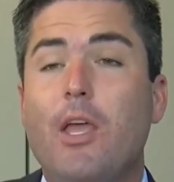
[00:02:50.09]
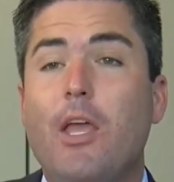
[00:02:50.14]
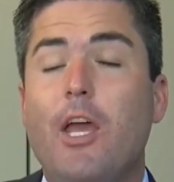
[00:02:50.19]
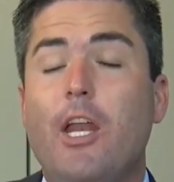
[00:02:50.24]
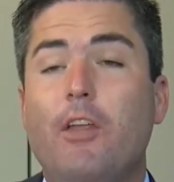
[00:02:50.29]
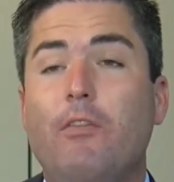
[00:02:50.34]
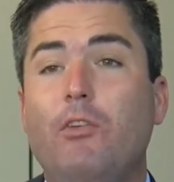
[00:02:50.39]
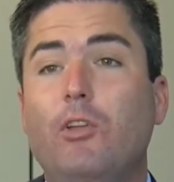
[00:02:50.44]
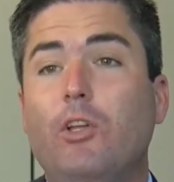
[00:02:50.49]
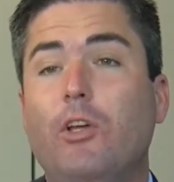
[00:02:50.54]

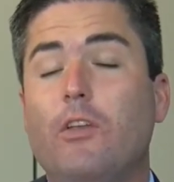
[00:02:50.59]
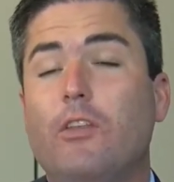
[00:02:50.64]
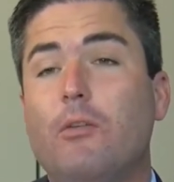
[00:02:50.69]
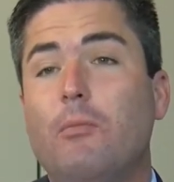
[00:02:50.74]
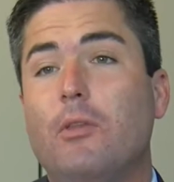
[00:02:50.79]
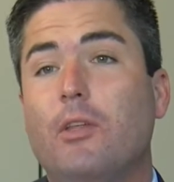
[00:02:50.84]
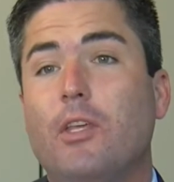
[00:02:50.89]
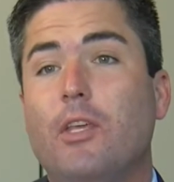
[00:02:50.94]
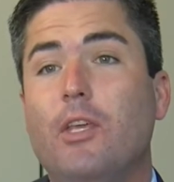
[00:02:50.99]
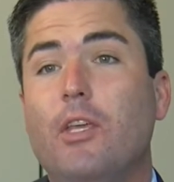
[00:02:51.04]
And if you look at some
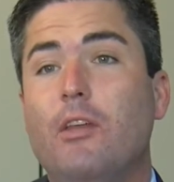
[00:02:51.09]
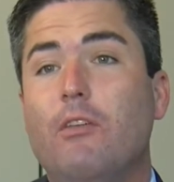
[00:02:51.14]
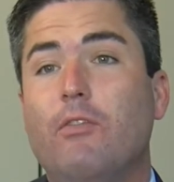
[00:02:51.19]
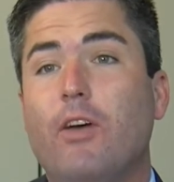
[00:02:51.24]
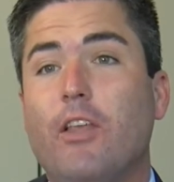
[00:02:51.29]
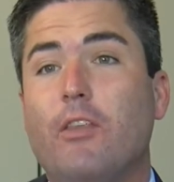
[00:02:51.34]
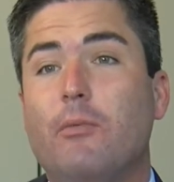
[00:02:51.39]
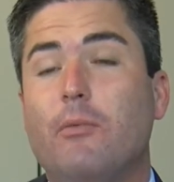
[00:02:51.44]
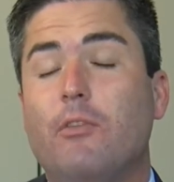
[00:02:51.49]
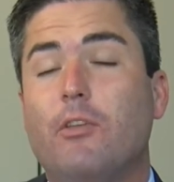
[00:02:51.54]
of the key
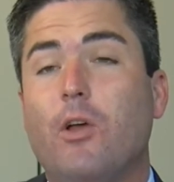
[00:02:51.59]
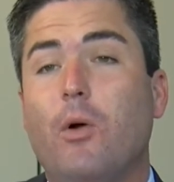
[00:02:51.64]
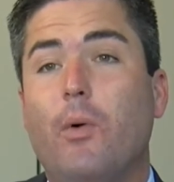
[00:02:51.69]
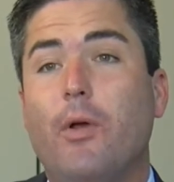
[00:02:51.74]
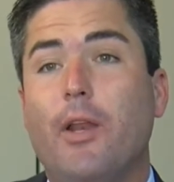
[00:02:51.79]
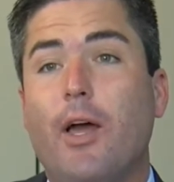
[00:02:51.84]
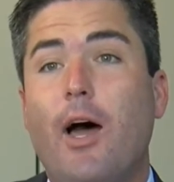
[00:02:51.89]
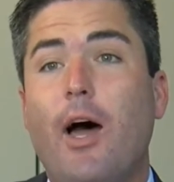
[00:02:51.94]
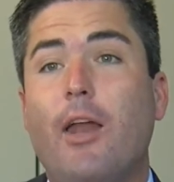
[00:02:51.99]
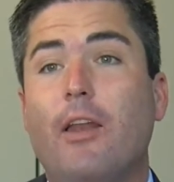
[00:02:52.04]
investments
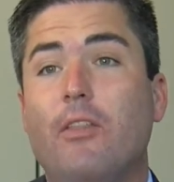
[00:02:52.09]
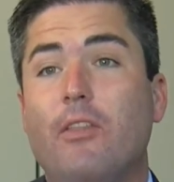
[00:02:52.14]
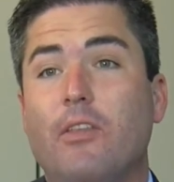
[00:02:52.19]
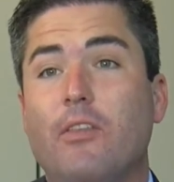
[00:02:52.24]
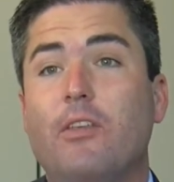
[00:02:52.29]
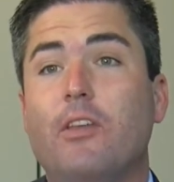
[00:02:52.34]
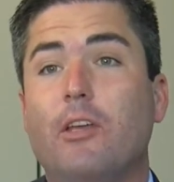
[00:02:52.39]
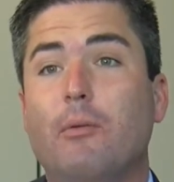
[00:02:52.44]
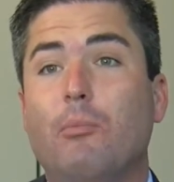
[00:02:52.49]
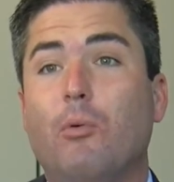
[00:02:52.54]
going on in the
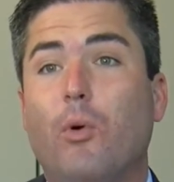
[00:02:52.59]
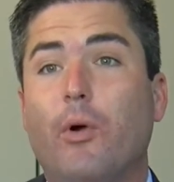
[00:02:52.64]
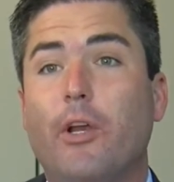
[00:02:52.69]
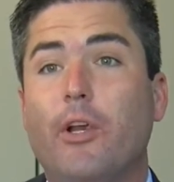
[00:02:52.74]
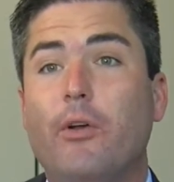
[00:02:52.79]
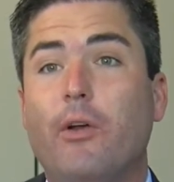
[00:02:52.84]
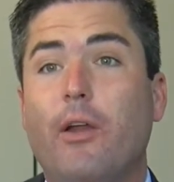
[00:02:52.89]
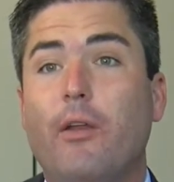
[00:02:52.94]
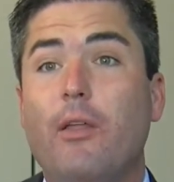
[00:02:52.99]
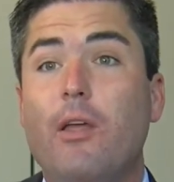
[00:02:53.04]
city of Port
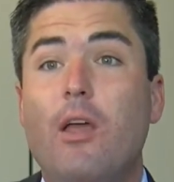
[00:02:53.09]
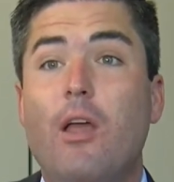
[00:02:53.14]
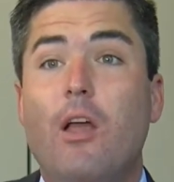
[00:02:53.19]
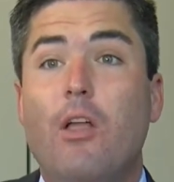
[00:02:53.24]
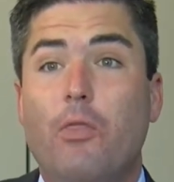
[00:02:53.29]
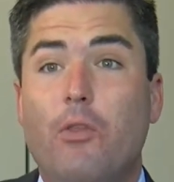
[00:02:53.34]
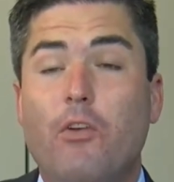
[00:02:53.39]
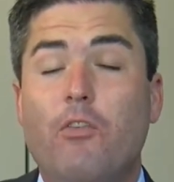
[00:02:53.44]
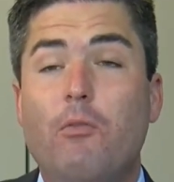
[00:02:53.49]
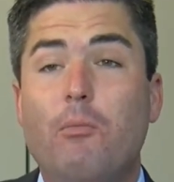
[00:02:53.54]
Huron,
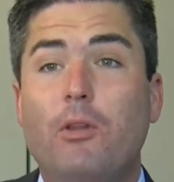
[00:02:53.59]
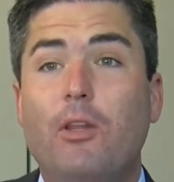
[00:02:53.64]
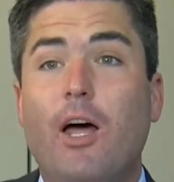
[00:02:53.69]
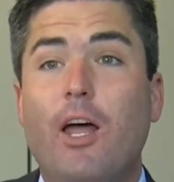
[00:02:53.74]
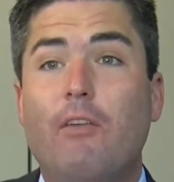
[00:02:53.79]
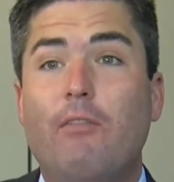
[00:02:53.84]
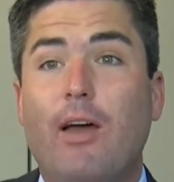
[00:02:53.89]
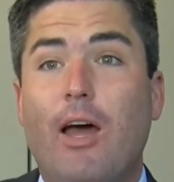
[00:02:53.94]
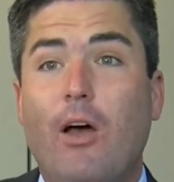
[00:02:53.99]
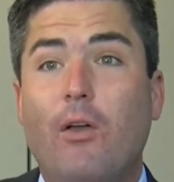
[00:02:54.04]
they're from a
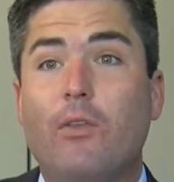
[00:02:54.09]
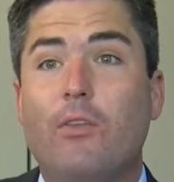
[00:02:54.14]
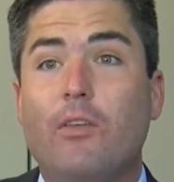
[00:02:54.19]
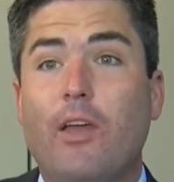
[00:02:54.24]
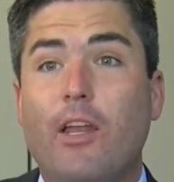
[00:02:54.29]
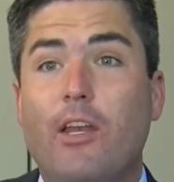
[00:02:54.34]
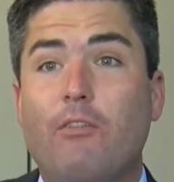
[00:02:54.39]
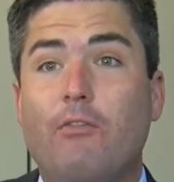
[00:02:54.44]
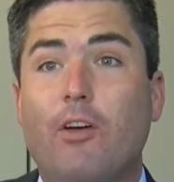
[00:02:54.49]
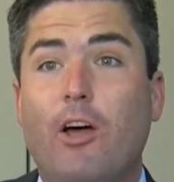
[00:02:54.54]
lot of
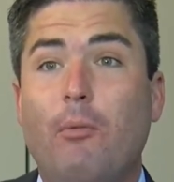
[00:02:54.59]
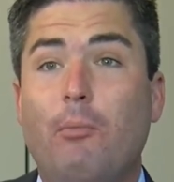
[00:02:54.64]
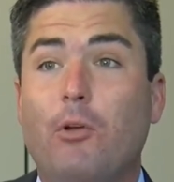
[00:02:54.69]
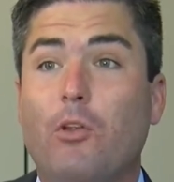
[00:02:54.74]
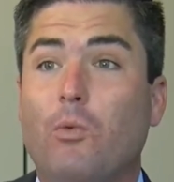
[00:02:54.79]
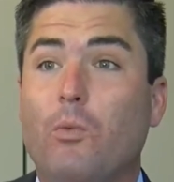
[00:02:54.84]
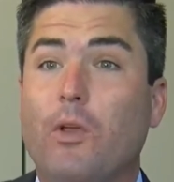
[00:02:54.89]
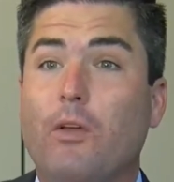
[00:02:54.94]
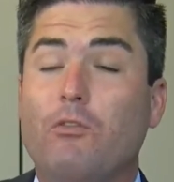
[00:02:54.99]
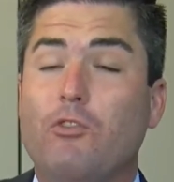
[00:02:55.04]
outside
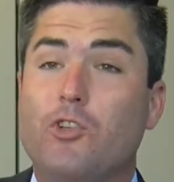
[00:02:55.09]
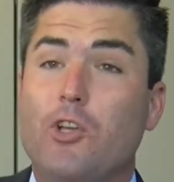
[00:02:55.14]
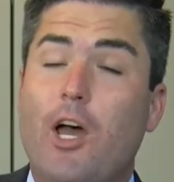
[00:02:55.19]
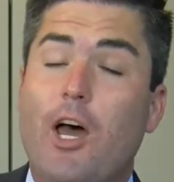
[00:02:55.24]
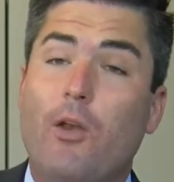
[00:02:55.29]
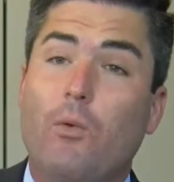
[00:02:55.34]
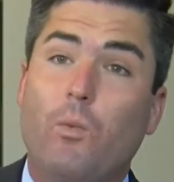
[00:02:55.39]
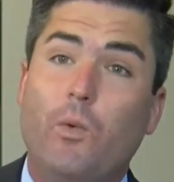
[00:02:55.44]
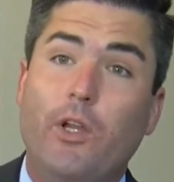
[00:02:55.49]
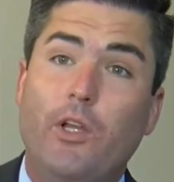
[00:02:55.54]
developers. We have
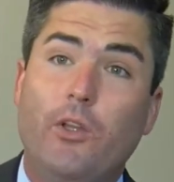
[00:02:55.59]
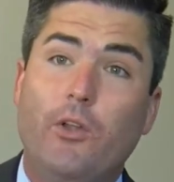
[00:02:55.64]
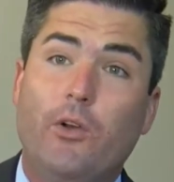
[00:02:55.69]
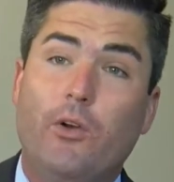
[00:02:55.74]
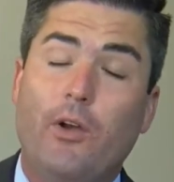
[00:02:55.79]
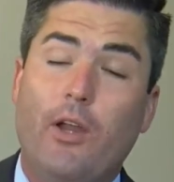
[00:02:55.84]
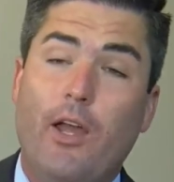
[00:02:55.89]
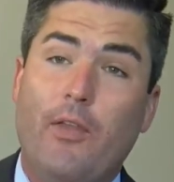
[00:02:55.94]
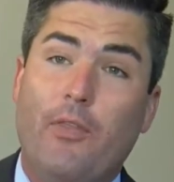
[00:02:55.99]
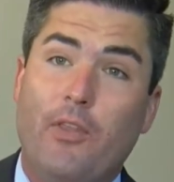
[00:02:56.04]
John
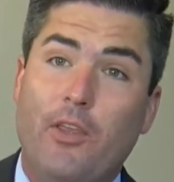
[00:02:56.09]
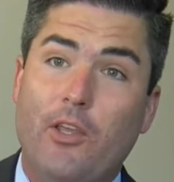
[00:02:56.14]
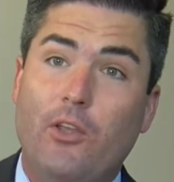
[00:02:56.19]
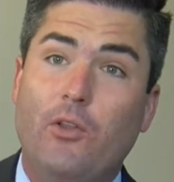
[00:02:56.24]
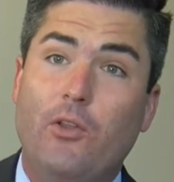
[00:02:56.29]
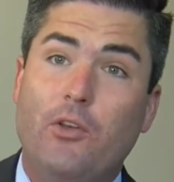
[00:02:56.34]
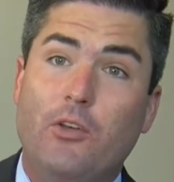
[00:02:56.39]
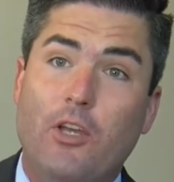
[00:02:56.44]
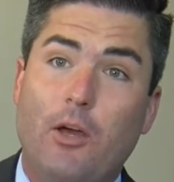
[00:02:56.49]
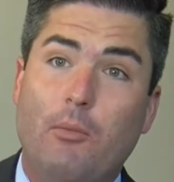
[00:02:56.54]
Wheeler at the
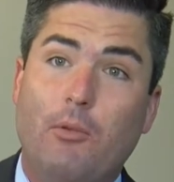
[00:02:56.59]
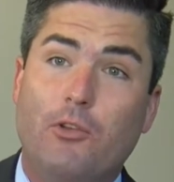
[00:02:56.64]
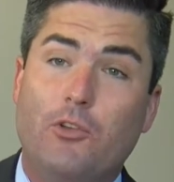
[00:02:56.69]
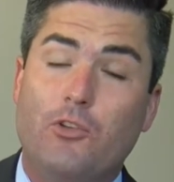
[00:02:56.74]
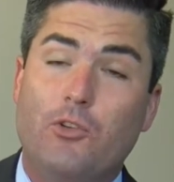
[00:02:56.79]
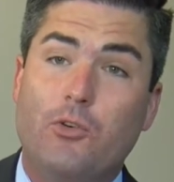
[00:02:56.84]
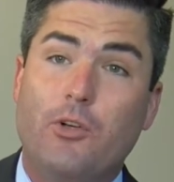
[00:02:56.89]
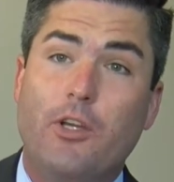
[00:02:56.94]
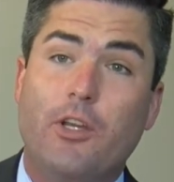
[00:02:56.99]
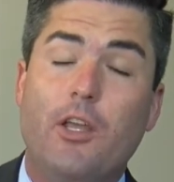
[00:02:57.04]
Hilton
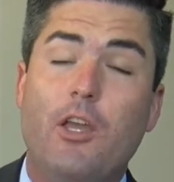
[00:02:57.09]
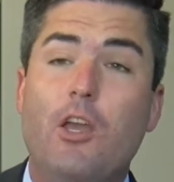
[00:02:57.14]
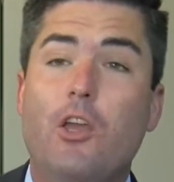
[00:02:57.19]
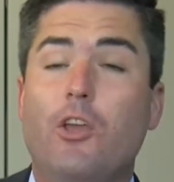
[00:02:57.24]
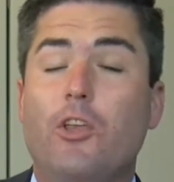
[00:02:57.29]
Doubletree.